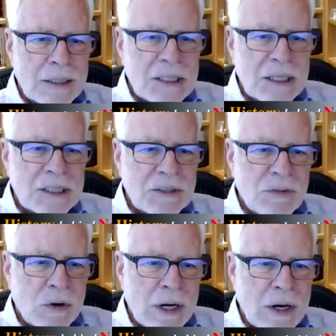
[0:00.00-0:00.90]
It, it's a
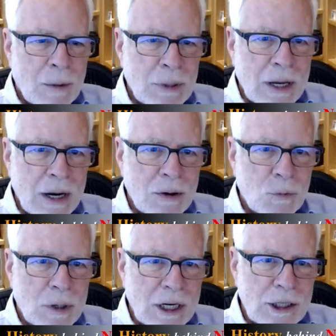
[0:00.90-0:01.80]
very complicated
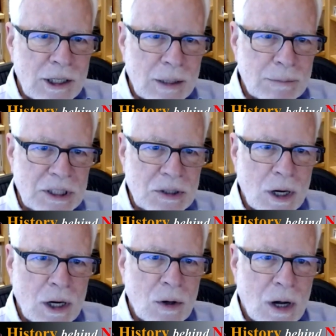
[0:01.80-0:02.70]
relationship. So
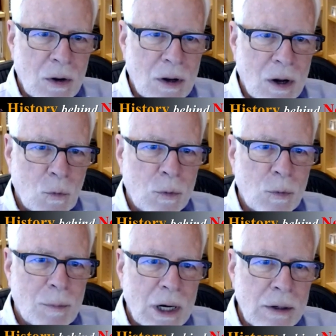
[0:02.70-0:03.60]
I, I, I would
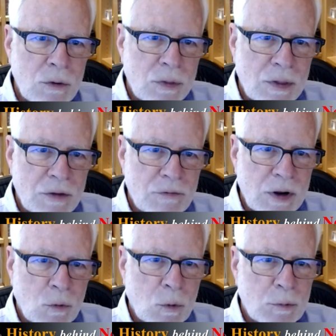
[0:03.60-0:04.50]
remind you that the
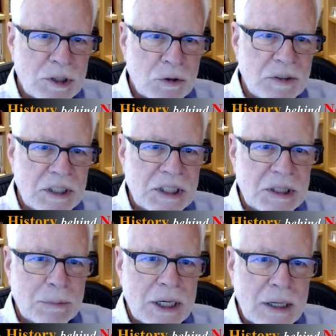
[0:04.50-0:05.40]
Federal Reserve
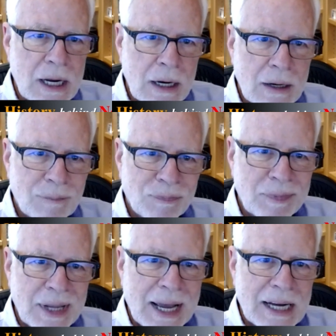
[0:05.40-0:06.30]
System today
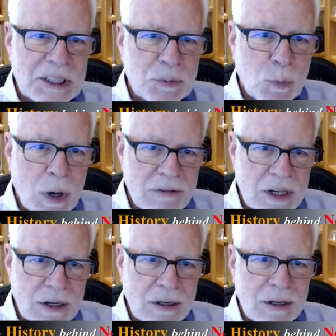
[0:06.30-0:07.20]
as
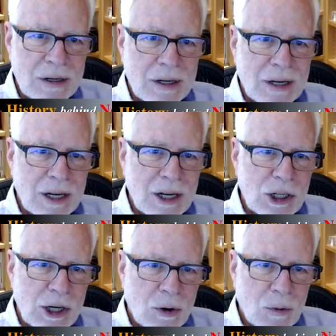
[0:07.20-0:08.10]
private
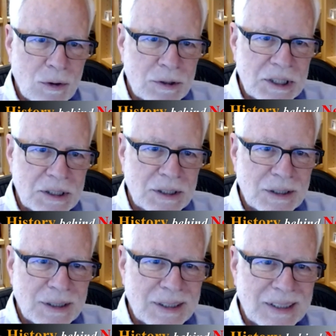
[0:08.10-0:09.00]
shareholders.
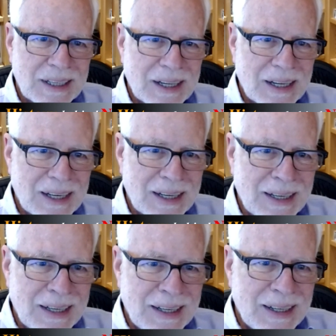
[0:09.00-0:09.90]
Uh,
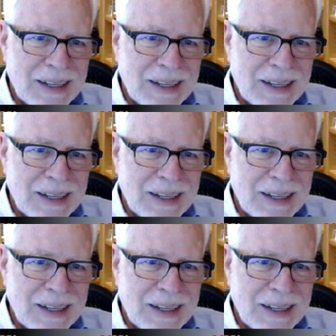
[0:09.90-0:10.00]
I'm